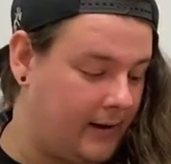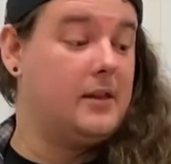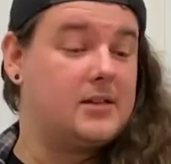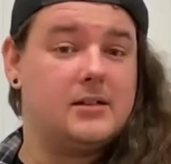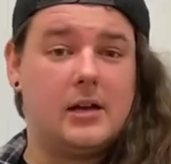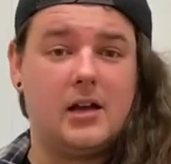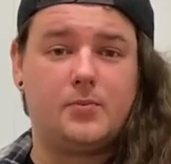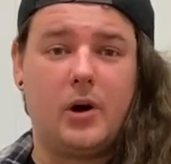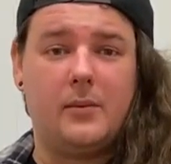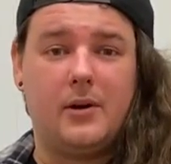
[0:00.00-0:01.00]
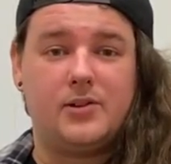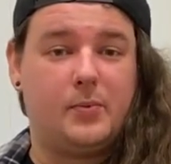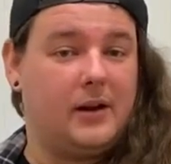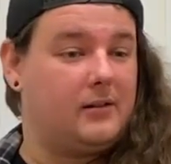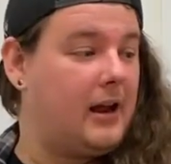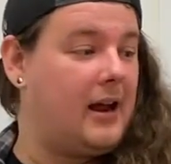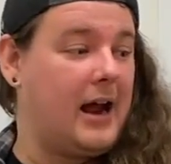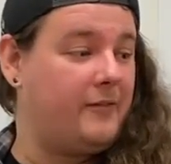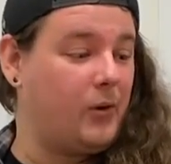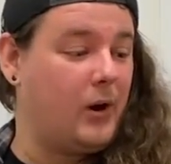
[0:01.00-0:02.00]
This guitar's pretty much been like
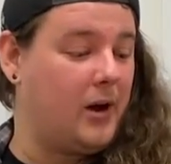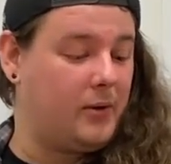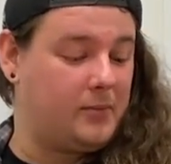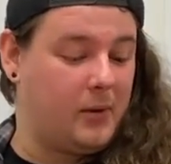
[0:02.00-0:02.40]
everywhere with me.